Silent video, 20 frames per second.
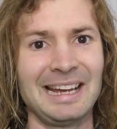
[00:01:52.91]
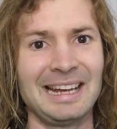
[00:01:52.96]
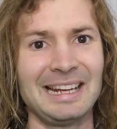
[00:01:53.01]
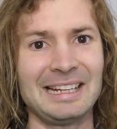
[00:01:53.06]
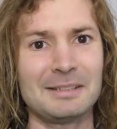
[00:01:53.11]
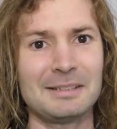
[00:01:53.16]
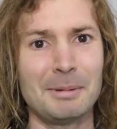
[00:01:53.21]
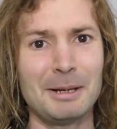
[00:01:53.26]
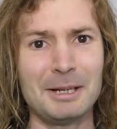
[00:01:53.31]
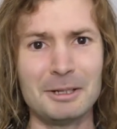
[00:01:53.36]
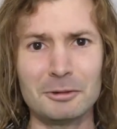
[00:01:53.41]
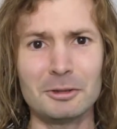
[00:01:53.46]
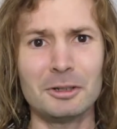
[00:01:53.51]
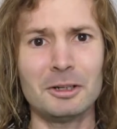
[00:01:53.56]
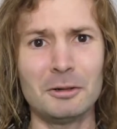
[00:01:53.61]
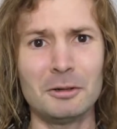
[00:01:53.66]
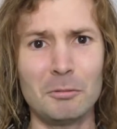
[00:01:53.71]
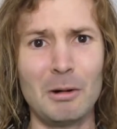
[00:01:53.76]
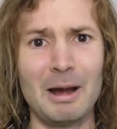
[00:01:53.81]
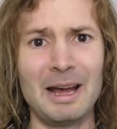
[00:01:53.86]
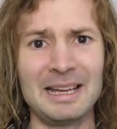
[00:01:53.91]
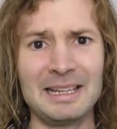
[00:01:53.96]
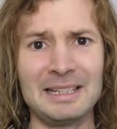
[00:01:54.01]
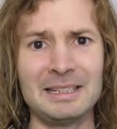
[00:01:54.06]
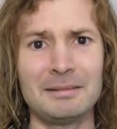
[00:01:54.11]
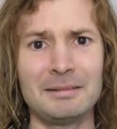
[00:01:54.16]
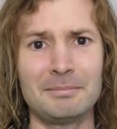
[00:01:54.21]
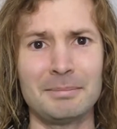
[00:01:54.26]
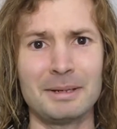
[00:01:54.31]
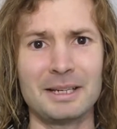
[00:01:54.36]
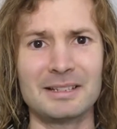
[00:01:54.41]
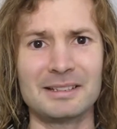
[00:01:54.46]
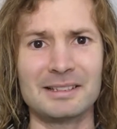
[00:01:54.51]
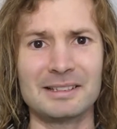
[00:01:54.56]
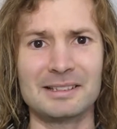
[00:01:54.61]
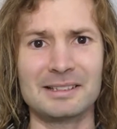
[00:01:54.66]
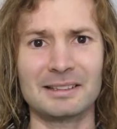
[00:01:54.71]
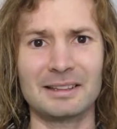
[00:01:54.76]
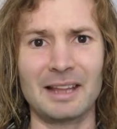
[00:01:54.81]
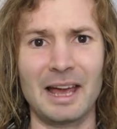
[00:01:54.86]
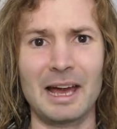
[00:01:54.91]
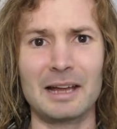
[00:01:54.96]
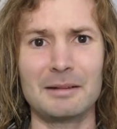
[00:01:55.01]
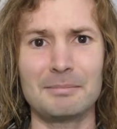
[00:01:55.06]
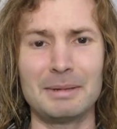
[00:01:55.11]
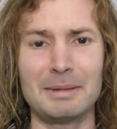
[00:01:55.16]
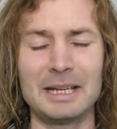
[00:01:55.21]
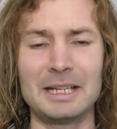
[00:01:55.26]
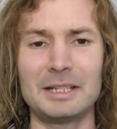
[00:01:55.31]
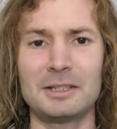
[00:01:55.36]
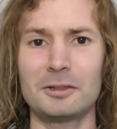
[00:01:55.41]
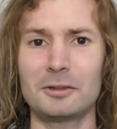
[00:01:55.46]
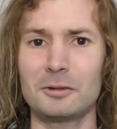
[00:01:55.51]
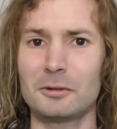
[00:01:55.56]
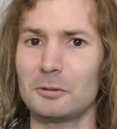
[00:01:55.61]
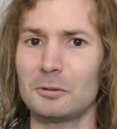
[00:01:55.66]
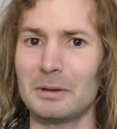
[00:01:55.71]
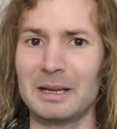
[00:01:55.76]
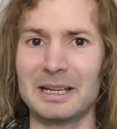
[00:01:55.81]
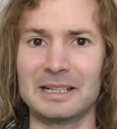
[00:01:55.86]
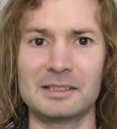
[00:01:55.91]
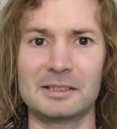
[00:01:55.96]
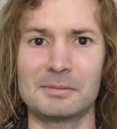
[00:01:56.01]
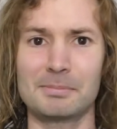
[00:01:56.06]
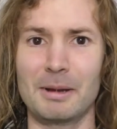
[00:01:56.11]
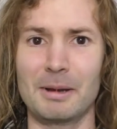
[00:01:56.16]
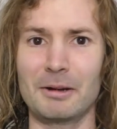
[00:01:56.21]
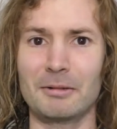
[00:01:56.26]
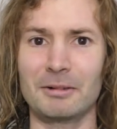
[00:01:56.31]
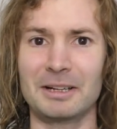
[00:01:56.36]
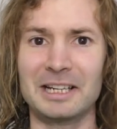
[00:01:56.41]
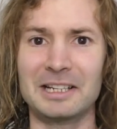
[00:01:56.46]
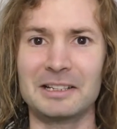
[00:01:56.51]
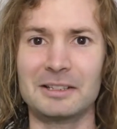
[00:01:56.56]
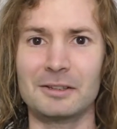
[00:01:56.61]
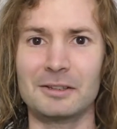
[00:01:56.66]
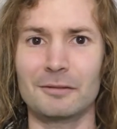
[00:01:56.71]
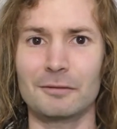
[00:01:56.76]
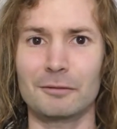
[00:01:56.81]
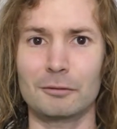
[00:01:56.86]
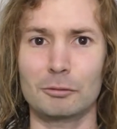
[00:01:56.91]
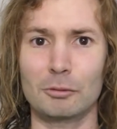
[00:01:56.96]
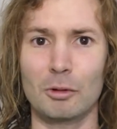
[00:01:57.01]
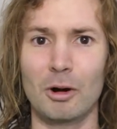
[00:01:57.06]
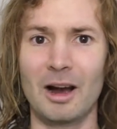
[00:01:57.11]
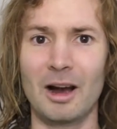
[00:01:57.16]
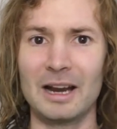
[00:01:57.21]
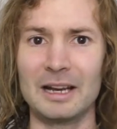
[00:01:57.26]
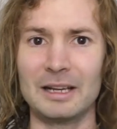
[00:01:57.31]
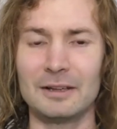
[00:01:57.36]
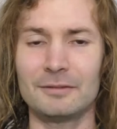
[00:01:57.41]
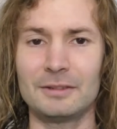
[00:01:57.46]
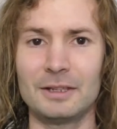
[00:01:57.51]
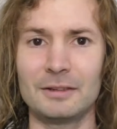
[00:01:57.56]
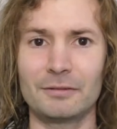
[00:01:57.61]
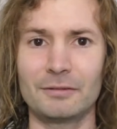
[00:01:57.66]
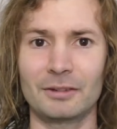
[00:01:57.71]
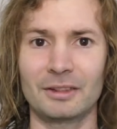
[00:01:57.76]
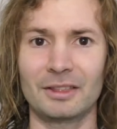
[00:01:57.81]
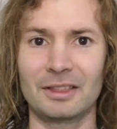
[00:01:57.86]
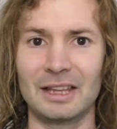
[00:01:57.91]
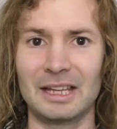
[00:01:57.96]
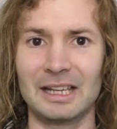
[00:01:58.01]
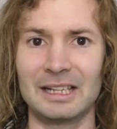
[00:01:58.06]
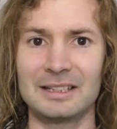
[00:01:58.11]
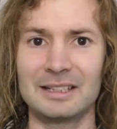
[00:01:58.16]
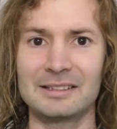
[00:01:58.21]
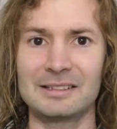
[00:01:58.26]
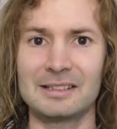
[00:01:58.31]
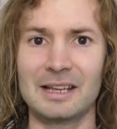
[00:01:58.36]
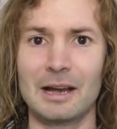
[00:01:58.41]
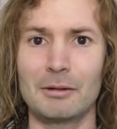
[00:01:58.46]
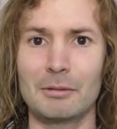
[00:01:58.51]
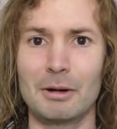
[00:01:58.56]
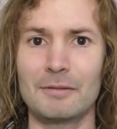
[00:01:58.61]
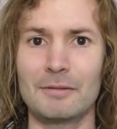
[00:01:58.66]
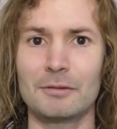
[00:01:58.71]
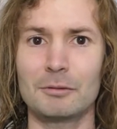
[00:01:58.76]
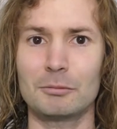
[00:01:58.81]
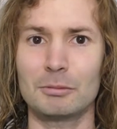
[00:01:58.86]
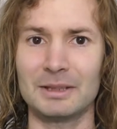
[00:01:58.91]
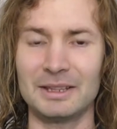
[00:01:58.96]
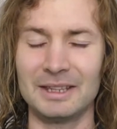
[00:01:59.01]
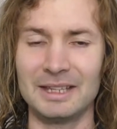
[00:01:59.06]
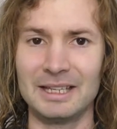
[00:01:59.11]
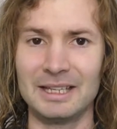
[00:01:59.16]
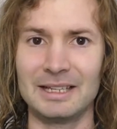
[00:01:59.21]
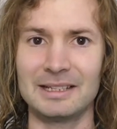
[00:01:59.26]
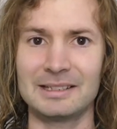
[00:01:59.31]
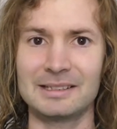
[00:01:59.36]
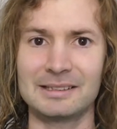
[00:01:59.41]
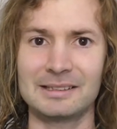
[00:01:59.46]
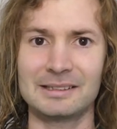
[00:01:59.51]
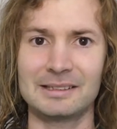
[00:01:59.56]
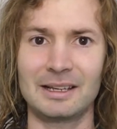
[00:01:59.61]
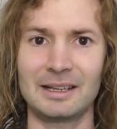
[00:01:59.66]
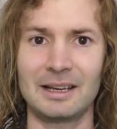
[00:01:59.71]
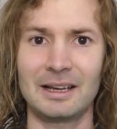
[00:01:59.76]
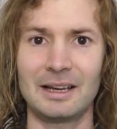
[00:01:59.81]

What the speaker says: it's been good in a way because it's allowed me to experience a variety of different things. However, with this,